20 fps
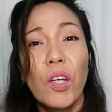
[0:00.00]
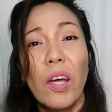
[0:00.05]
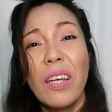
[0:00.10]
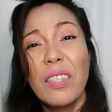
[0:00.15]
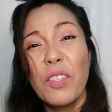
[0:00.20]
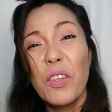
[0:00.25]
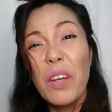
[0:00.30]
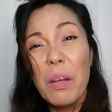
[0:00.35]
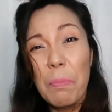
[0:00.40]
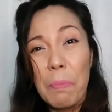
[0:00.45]

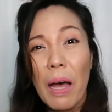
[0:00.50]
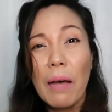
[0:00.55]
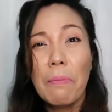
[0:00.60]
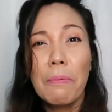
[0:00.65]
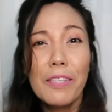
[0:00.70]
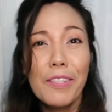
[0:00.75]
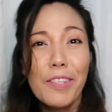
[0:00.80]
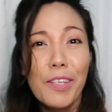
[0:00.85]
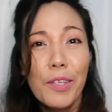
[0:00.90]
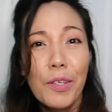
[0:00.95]
Guys, kung
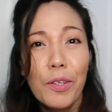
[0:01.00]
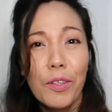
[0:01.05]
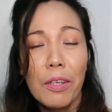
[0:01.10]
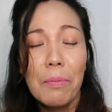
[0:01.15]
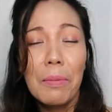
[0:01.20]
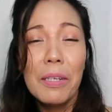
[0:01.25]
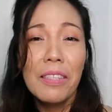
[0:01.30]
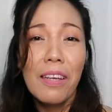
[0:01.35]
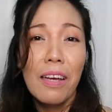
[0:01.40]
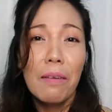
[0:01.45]
napapansin nyo, di
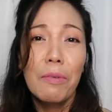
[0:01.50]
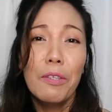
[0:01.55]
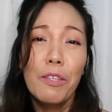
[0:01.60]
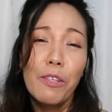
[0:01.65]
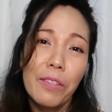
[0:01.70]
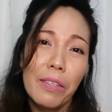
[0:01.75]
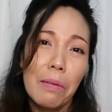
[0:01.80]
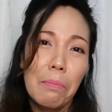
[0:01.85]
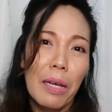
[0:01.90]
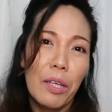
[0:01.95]
ba sabi
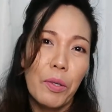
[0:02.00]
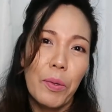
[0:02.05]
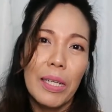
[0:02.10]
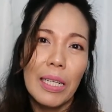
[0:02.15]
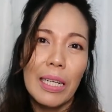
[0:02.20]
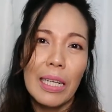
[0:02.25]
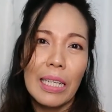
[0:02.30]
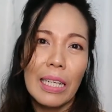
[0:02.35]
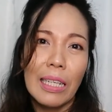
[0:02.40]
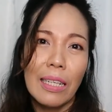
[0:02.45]
din sa
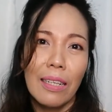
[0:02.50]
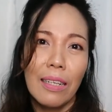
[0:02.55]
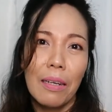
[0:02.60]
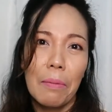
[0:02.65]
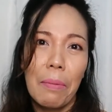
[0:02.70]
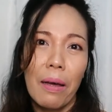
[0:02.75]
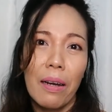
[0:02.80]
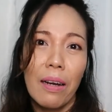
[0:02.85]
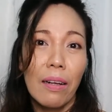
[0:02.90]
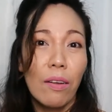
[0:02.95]
manual kanina
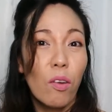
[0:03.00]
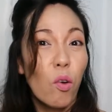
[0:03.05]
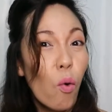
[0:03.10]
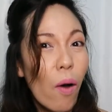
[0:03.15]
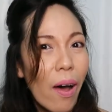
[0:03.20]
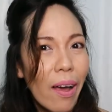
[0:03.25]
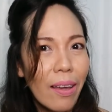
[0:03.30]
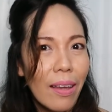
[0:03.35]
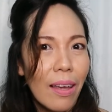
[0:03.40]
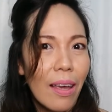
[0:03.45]
na parang
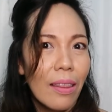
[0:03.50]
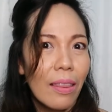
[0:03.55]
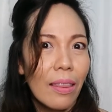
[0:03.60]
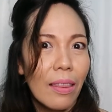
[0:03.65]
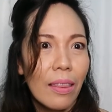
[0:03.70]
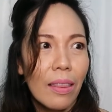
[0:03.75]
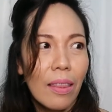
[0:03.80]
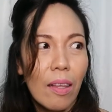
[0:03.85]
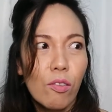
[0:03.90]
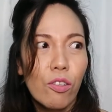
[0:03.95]
quiet
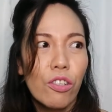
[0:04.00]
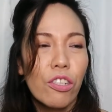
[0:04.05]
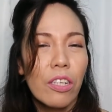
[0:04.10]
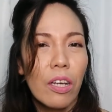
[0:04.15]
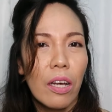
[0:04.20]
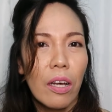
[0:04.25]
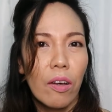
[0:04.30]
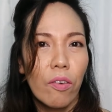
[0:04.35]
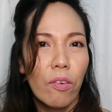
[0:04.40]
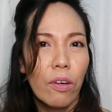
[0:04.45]
daw
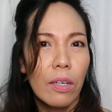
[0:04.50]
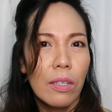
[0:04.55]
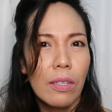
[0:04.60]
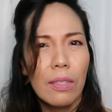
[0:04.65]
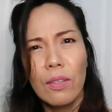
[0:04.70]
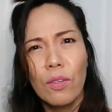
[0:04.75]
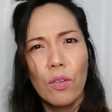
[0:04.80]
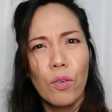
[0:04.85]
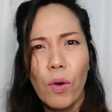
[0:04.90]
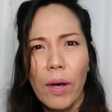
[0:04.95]
siya or
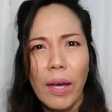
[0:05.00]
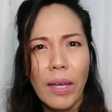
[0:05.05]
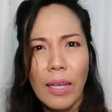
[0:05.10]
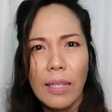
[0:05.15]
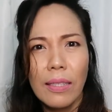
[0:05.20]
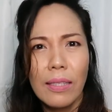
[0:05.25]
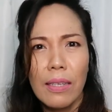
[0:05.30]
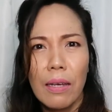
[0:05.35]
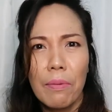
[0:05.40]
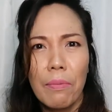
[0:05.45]

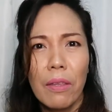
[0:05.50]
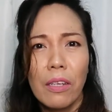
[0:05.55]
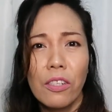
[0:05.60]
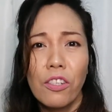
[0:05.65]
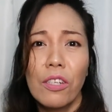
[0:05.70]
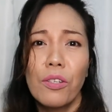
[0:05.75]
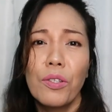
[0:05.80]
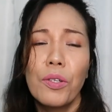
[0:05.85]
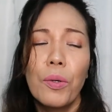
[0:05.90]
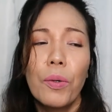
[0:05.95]
quiet something
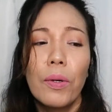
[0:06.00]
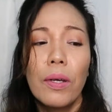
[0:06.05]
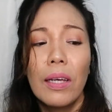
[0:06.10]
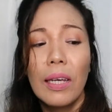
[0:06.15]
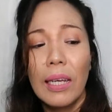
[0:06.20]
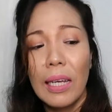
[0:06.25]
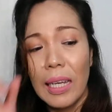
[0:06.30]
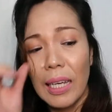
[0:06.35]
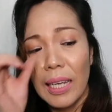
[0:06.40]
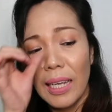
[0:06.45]
siya. So,
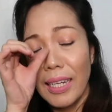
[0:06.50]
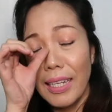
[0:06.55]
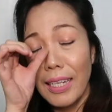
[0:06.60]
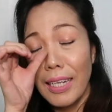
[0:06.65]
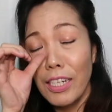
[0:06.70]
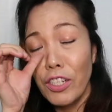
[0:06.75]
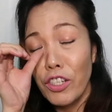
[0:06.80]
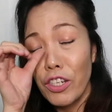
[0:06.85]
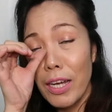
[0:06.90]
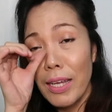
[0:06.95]

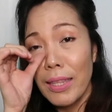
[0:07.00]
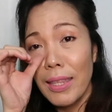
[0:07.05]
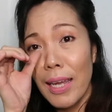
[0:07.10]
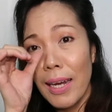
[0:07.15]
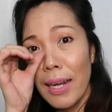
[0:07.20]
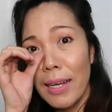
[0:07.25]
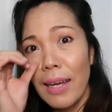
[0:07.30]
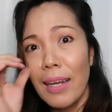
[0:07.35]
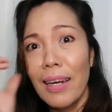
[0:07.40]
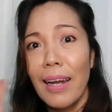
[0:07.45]
hindi siya
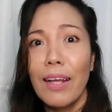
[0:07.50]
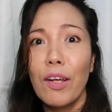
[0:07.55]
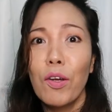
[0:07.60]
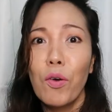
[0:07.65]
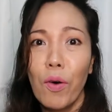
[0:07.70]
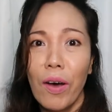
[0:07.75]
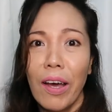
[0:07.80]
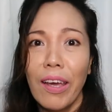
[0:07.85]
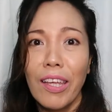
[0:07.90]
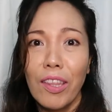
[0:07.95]
talaga like
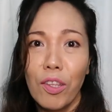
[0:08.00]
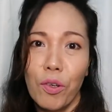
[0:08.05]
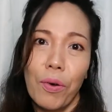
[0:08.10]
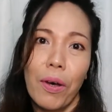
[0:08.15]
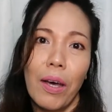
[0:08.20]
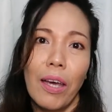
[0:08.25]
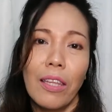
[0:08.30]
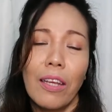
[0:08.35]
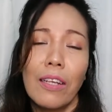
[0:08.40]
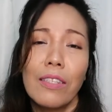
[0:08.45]

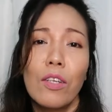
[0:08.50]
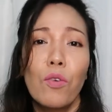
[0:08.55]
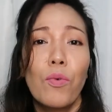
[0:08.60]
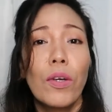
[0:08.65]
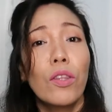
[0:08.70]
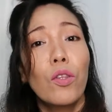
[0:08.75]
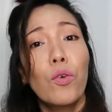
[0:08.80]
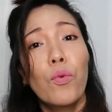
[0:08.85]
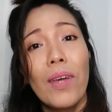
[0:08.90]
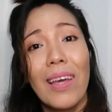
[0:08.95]
quiet-quiet. Kasi
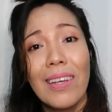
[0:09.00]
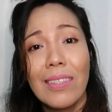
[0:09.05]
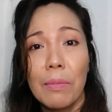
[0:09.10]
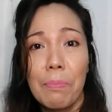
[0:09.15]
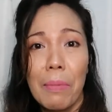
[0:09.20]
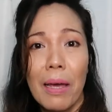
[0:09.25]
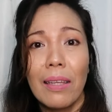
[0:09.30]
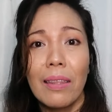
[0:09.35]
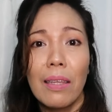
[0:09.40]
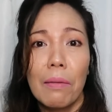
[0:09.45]
what do we
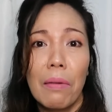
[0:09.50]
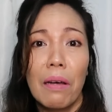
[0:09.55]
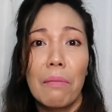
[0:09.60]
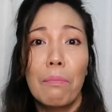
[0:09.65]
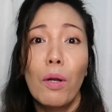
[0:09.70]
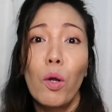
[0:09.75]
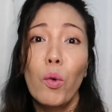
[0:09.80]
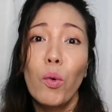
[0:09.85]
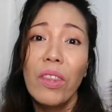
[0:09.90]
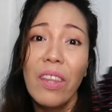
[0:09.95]
expect, di ba?
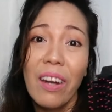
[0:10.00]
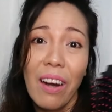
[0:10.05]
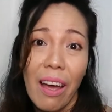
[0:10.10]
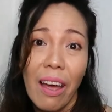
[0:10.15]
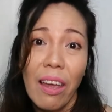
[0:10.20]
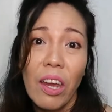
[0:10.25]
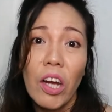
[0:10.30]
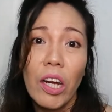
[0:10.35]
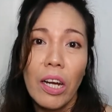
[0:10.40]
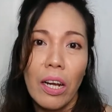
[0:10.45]
Blow
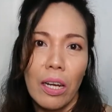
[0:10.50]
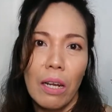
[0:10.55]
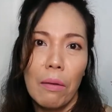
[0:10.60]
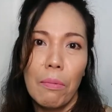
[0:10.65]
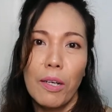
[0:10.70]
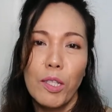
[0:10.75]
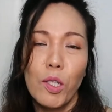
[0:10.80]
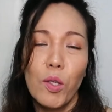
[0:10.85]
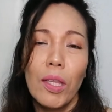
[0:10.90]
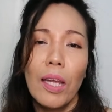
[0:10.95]
dryer nga,
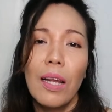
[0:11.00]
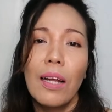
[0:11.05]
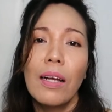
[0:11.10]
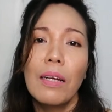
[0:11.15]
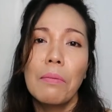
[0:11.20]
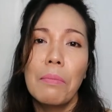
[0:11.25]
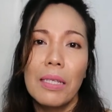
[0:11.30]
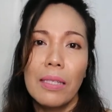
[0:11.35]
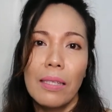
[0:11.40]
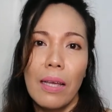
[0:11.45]
di ba? So,
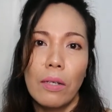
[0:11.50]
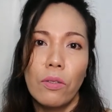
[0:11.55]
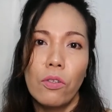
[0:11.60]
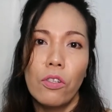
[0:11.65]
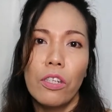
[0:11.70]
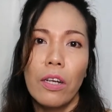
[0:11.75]
talagang may sound